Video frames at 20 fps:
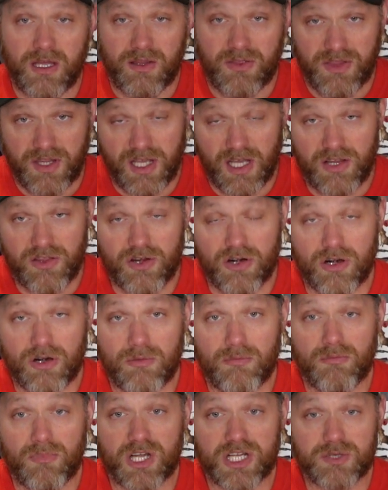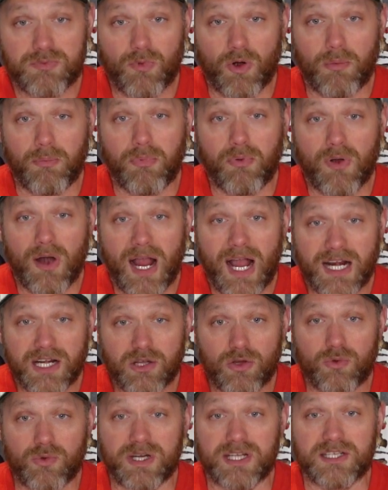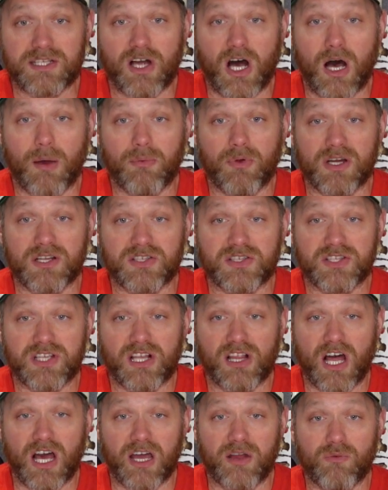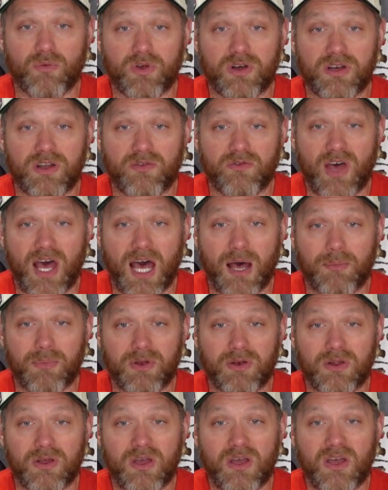The other, much more practical reason Operation Sea Lion wouldn't have happened